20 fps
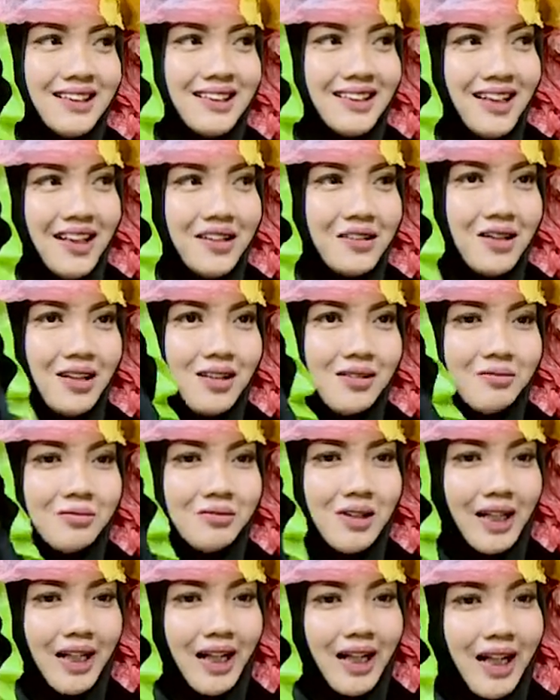can
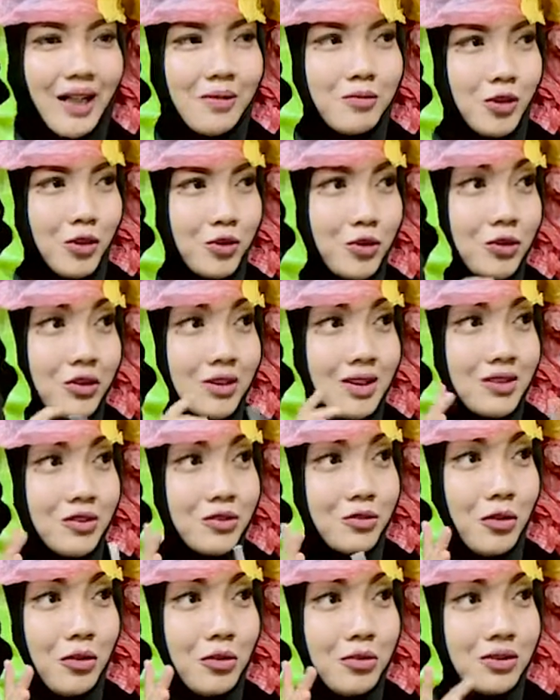I'm not using
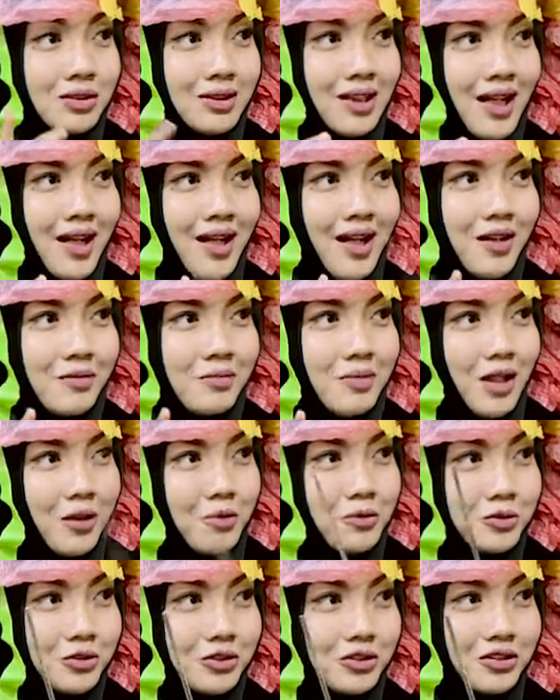straws? I have my
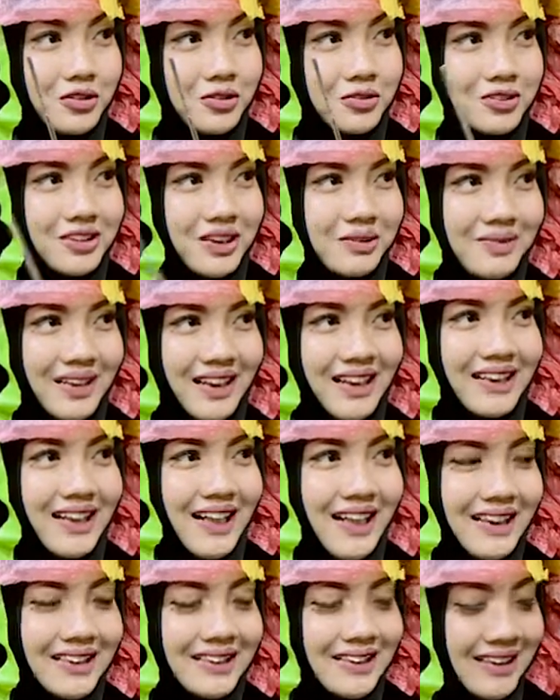own straw, something like
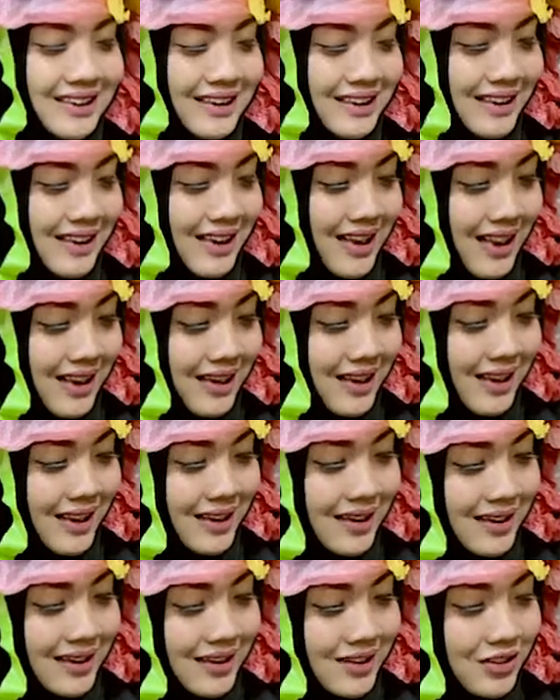that. And
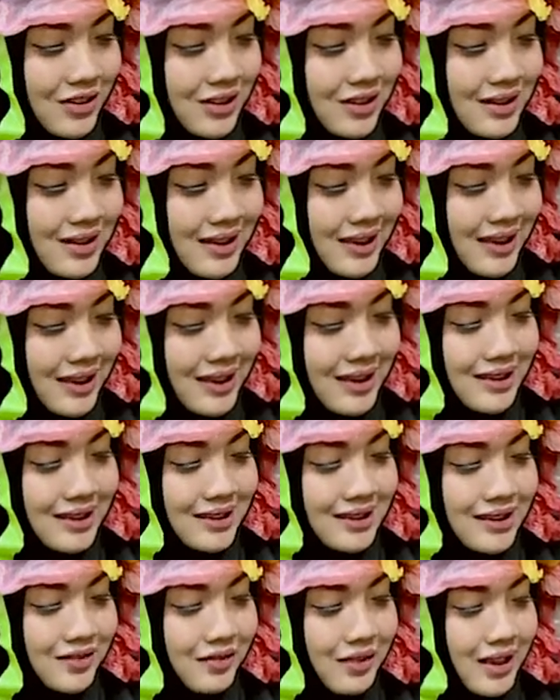then the third thing
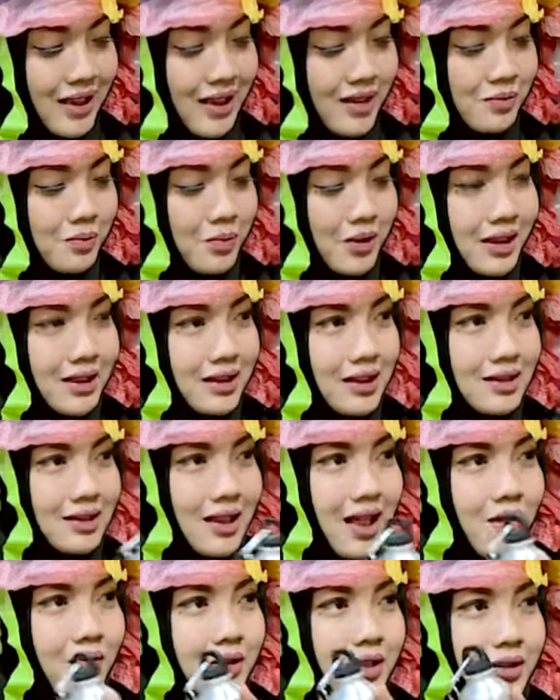is we can bring this
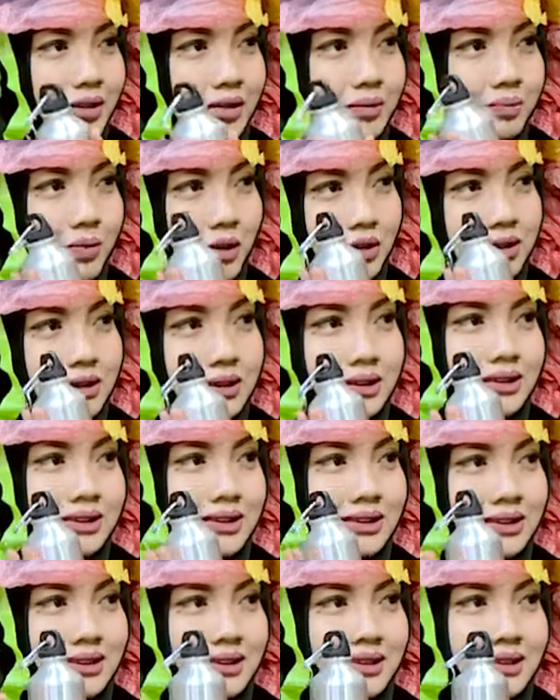our
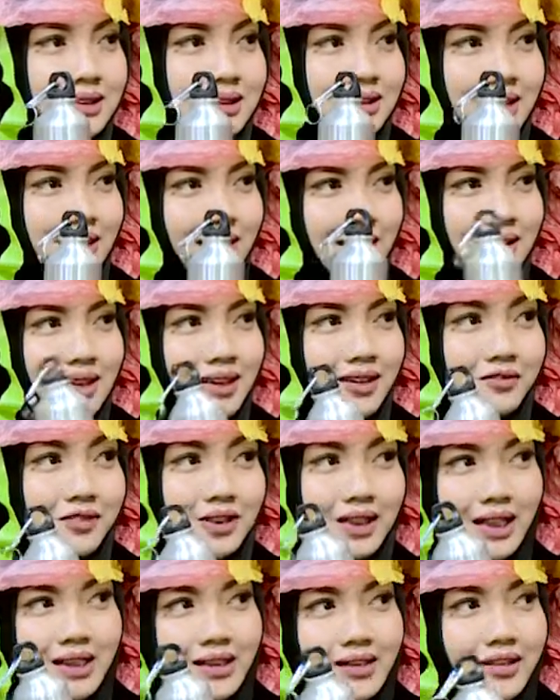bottles, and then we
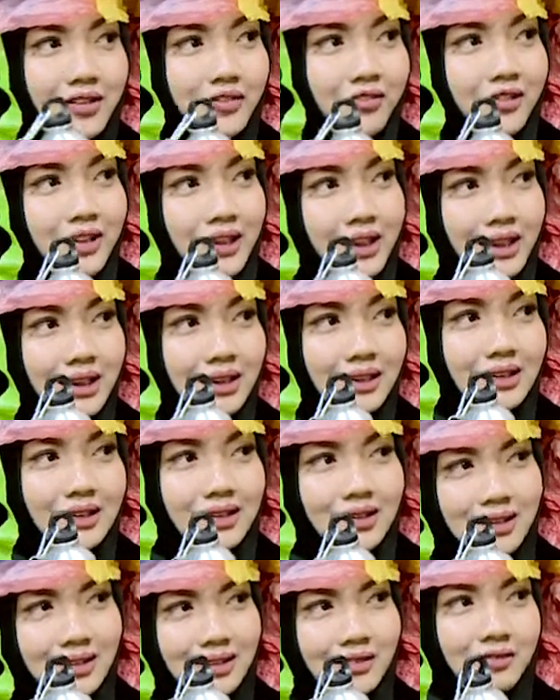can refill it
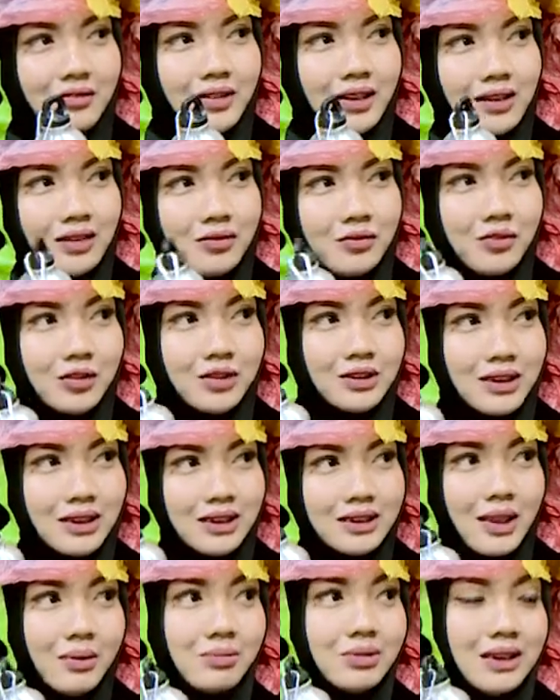when the water
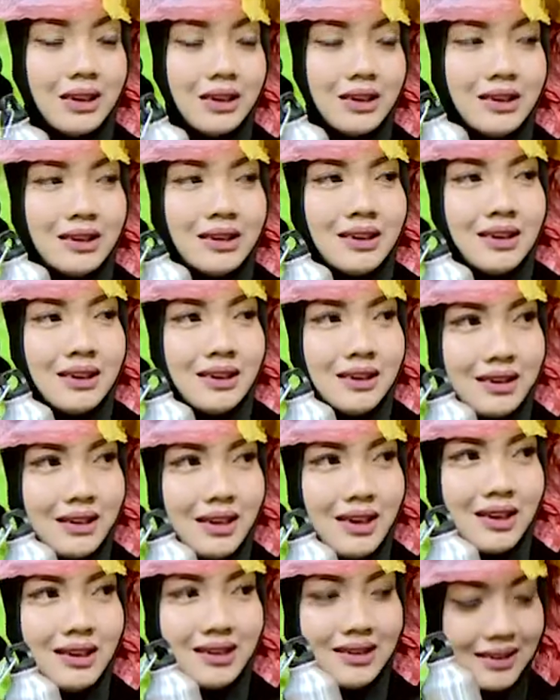is empty.
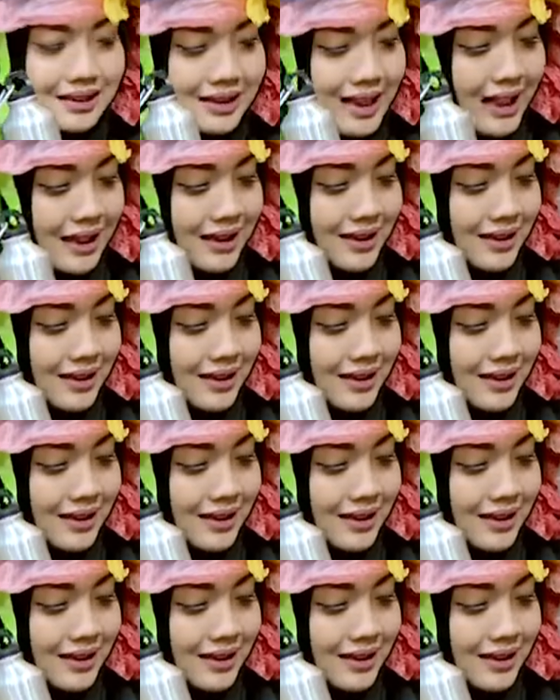Yeah, it's like